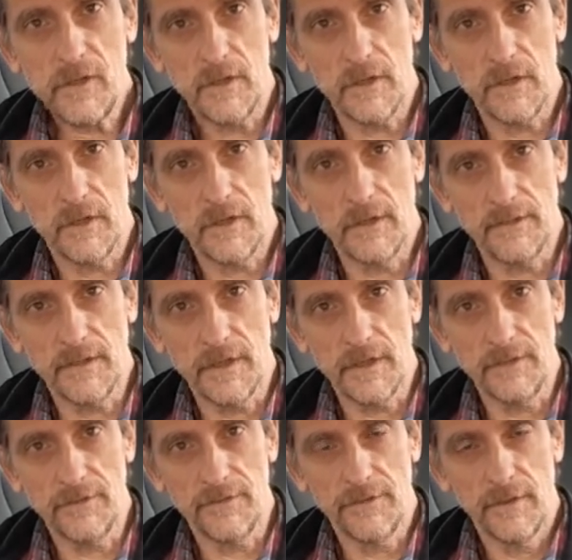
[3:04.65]
It
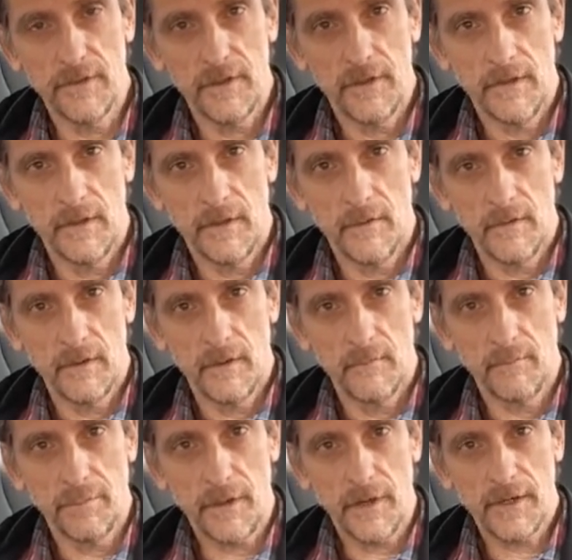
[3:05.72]
needs
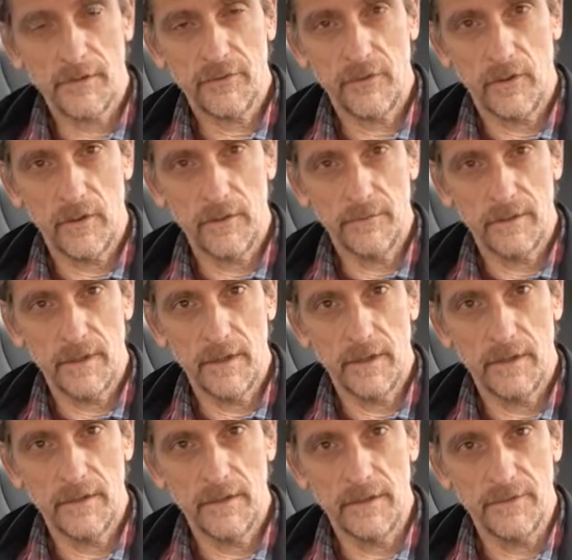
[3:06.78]
brakes all
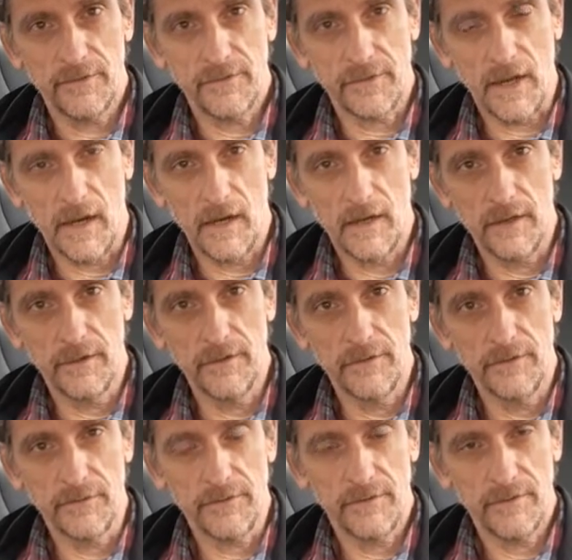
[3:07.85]
around, needs
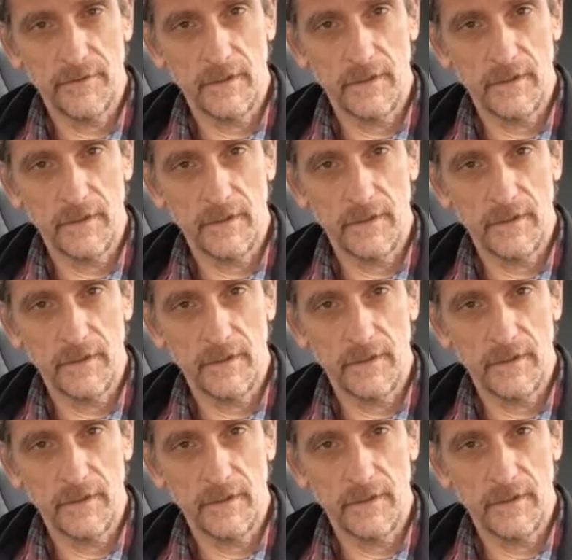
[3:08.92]
tires.